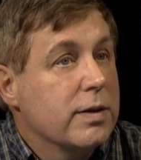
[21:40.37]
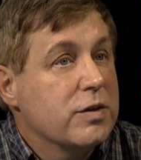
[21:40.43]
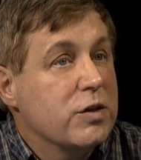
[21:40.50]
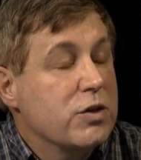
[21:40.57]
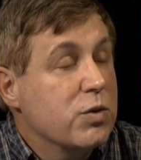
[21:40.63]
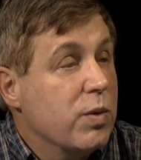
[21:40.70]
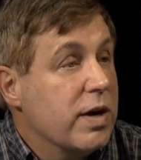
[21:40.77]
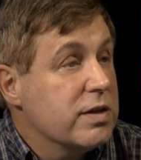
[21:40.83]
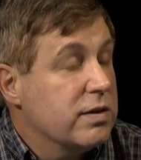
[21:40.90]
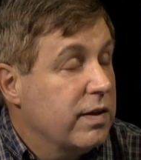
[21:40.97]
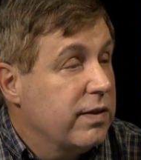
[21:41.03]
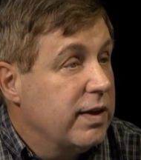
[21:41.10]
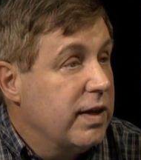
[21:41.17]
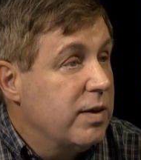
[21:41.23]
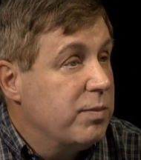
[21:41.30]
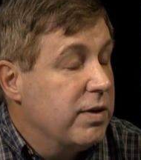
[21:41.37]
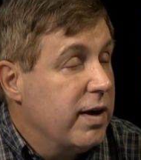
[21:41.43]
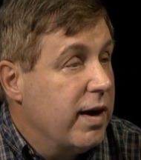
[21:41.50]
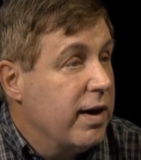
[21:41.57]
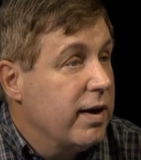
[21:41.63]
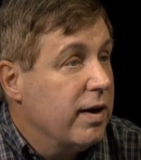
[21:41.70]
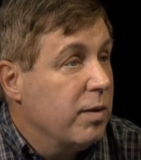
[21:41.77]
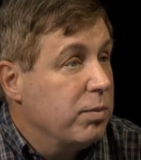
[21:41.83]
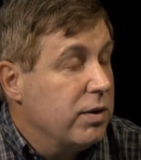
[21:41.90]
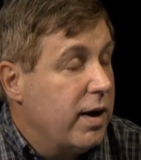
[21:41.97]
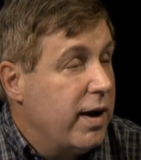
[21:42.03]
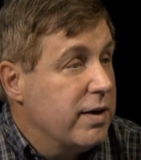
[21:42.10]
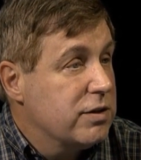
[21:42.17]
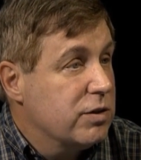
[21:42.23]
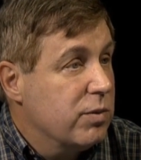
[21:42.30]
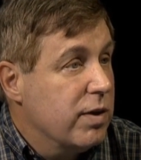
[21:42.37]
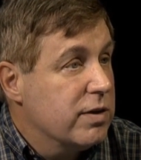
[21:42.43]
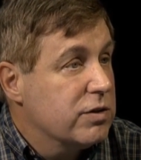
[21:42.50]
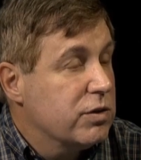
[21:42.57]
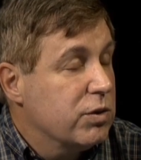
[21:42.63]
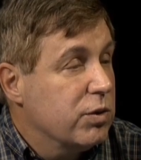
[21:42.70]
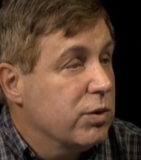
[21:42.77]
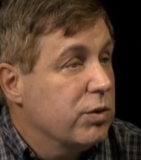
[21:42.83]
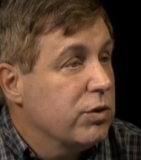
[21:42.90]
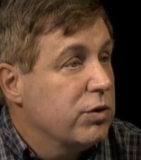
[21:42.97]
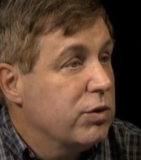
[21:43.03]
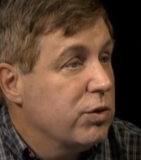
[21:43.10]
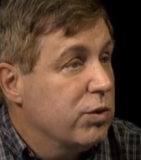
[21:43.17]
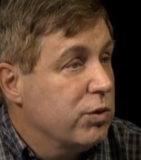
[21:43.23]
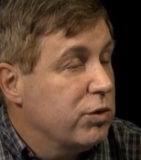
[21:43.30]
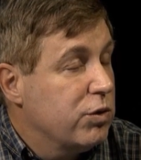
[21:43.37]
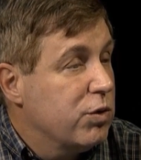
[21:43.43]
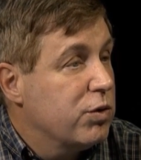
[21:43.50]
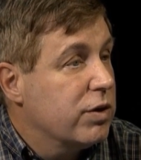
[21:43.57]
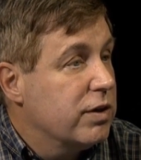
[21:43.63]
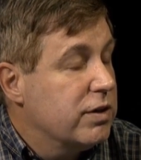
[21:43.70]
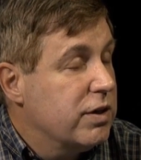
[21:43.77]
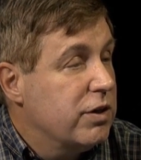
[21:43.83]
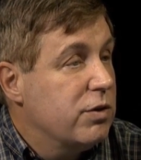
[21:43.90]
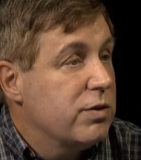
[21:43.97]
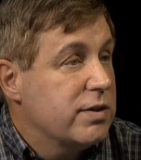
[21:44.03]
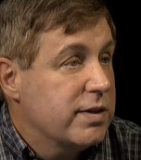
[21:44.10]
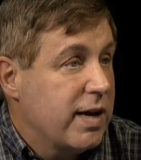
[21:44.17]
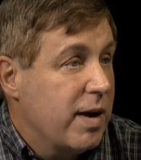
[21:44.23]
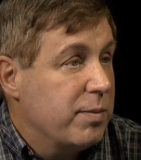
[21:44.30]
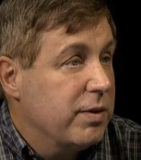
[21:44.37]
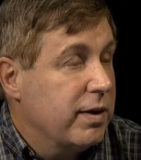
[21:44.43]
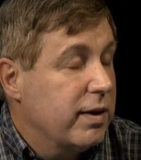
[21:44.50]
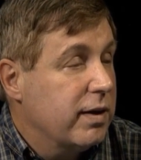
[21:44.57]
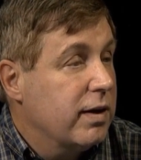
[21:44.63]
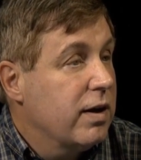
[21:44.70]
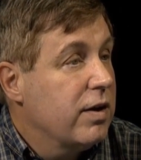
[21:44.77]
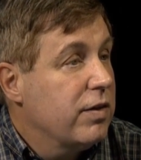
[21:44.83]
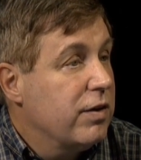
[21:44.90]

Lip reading: situation that the EPA applies to us to do continued sampling.